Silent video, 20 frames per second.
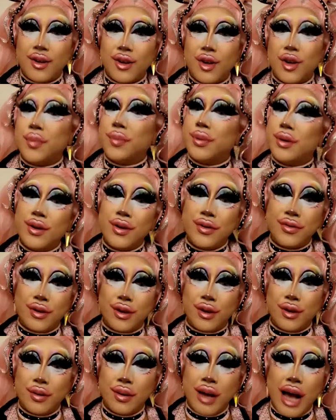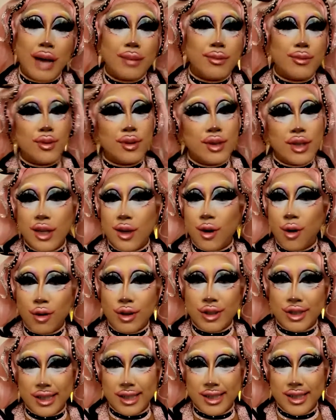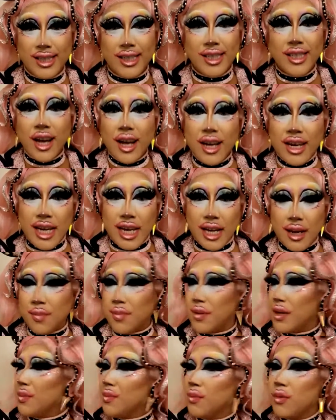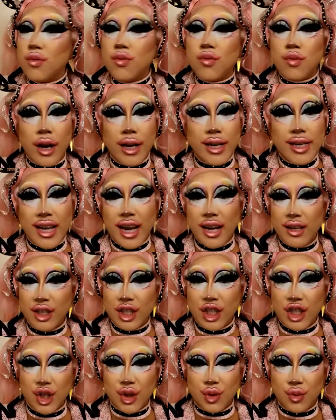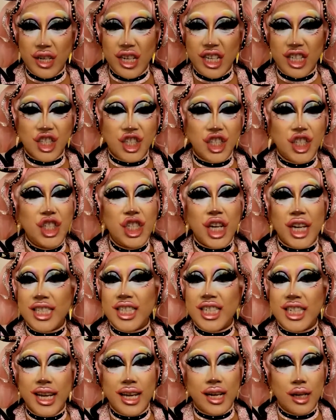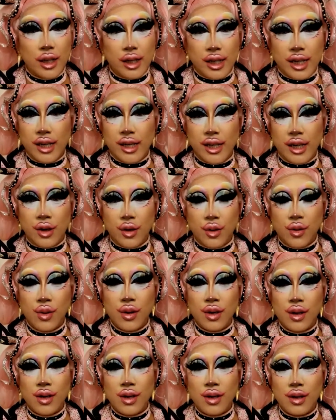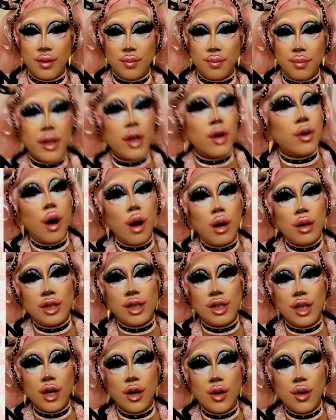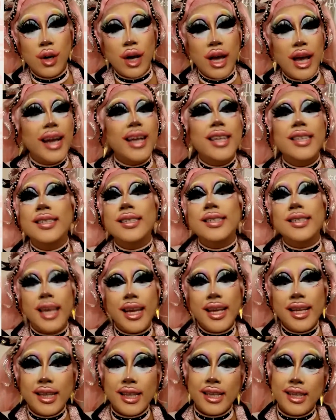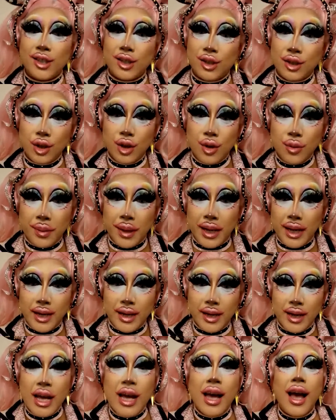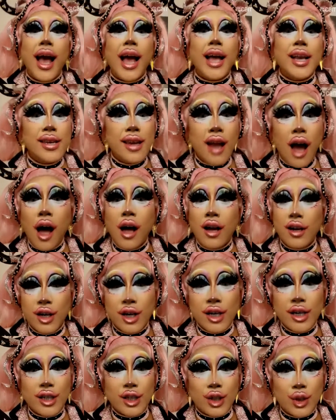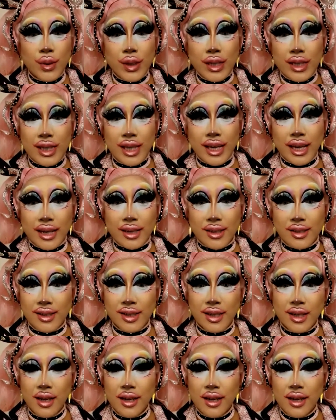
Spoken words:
you're beautiful, absolutely gorgeous, stunning. People run down the street just to get a look at you. But you're also insanely stupid and not good at doing things